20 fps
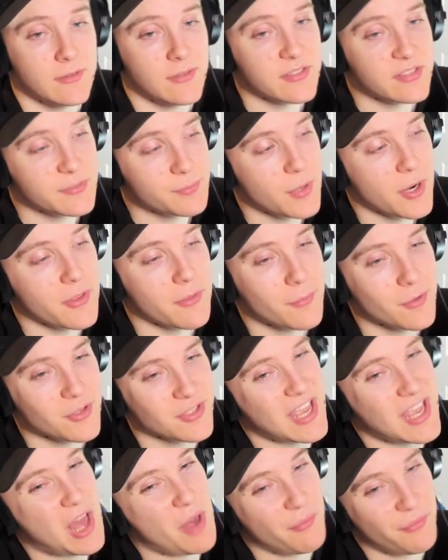This is probably the
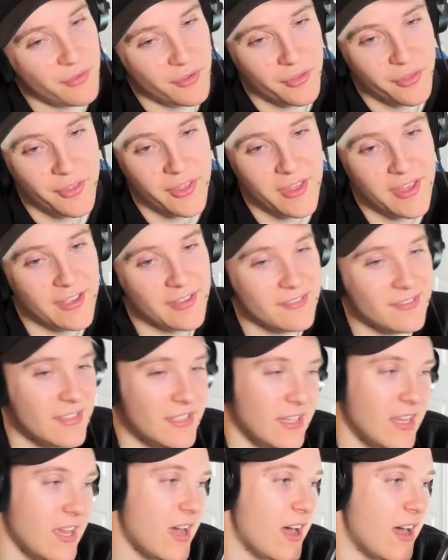most helpful thing.
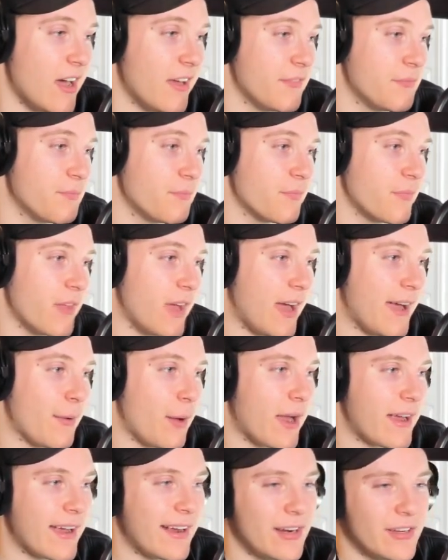
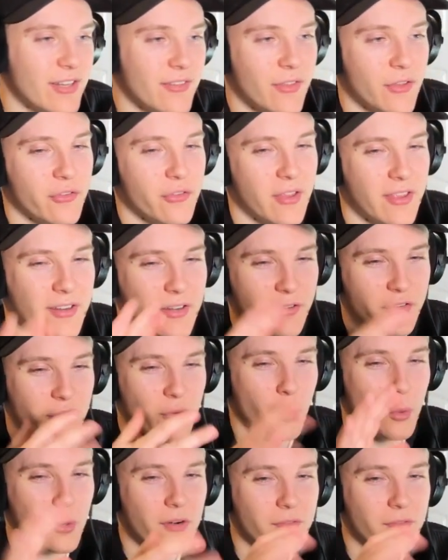I kind of did this in a
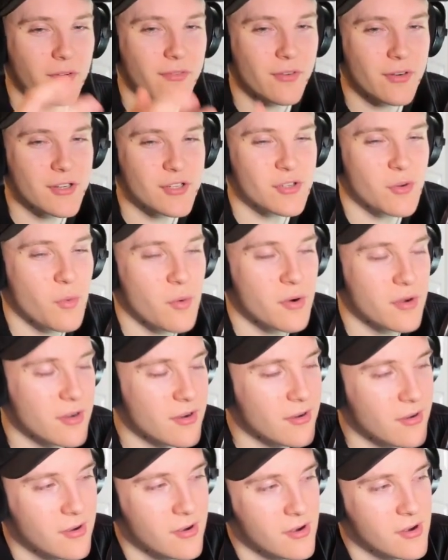sort of reverse
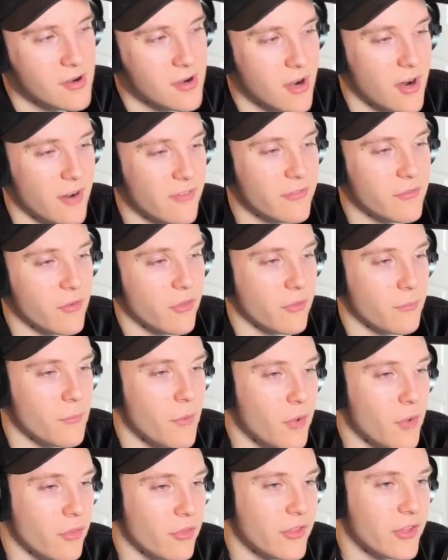order of
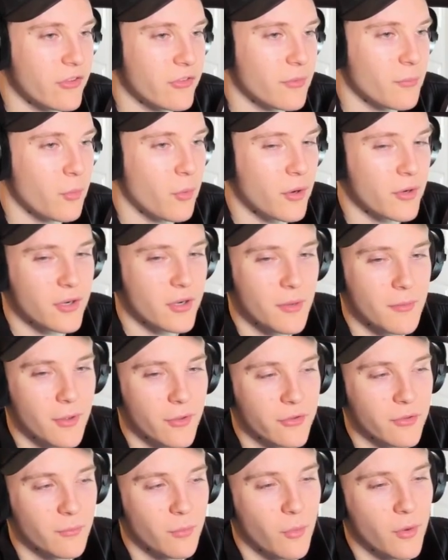least important to
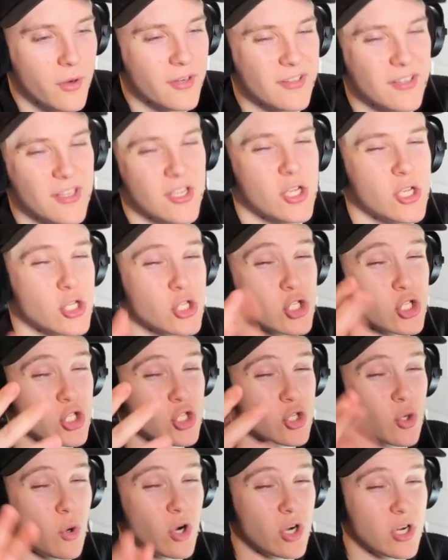most important.
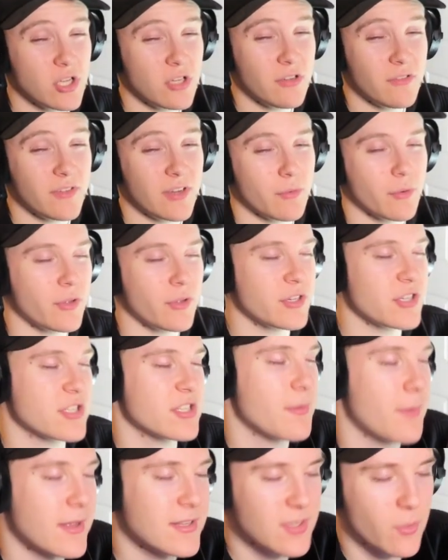Sort of. It really
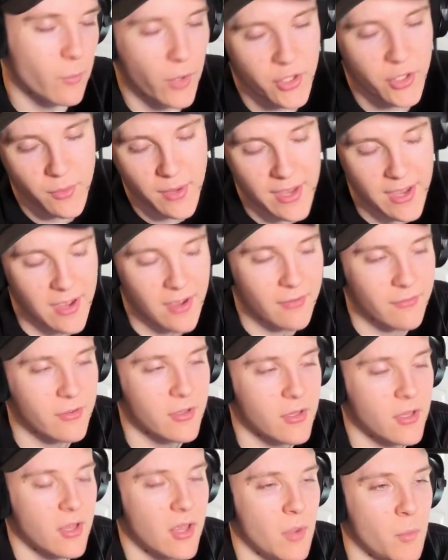just depends on what you
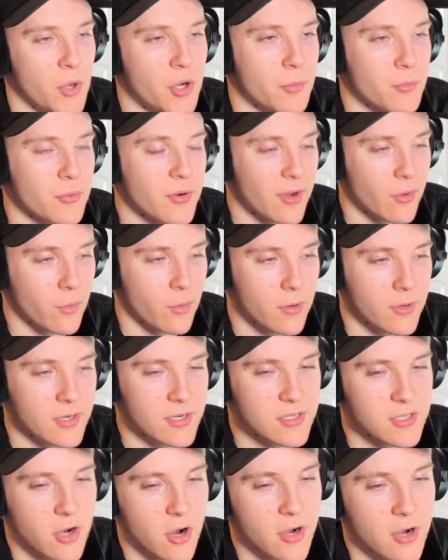have and what your
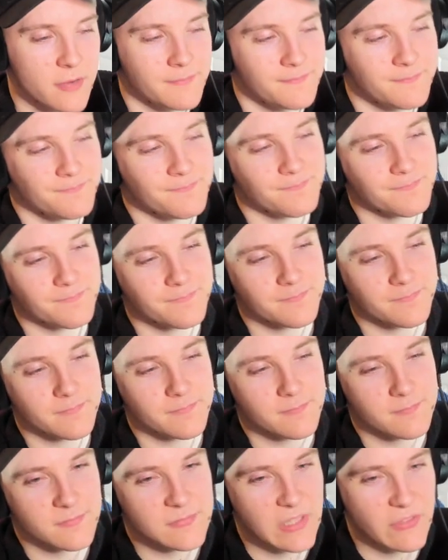priorities are.
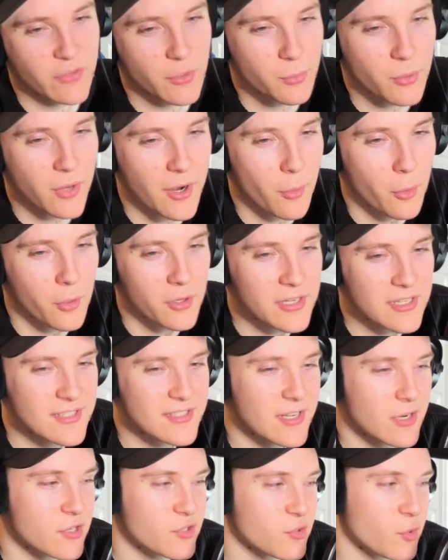If your priority
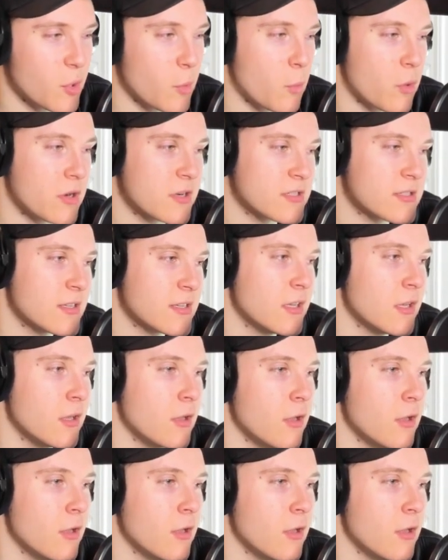is territory wars,